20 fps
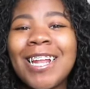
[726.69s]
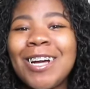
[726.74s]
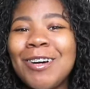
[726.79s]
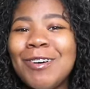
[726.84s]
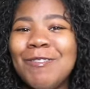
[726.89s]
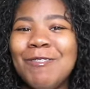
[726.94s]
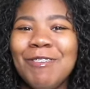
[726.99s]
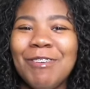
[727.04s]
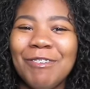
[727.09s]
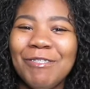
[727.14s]
I
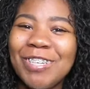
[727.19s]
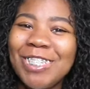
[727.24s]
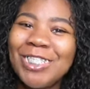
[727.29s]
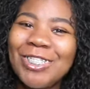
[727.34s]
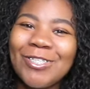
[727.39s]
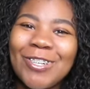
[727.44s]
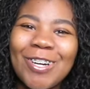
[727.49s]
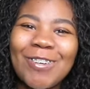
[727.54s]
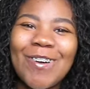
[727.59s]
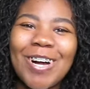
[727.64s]
hope you
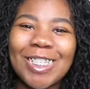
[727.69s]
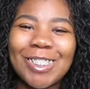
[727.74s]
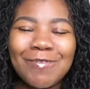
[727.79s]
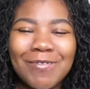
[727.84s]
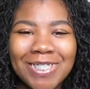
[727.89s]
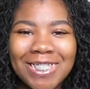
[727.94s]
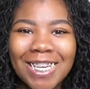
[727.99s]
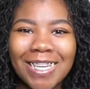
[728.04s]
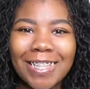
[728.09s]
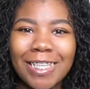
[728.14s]
enjoyed watching
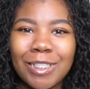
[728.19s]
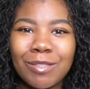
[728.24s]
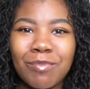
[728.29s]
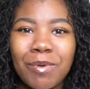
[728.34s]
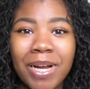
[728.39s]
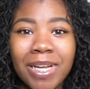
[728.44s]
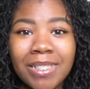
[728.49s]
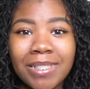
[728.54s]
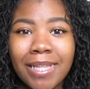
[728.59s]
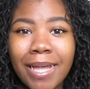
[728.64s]
me take these
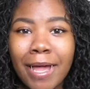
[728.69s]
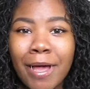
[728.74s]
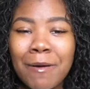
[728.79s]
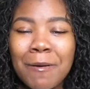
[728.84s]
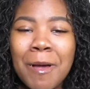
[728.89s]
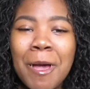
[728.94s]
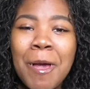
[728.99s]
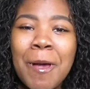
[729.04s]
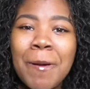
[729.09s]
braids down.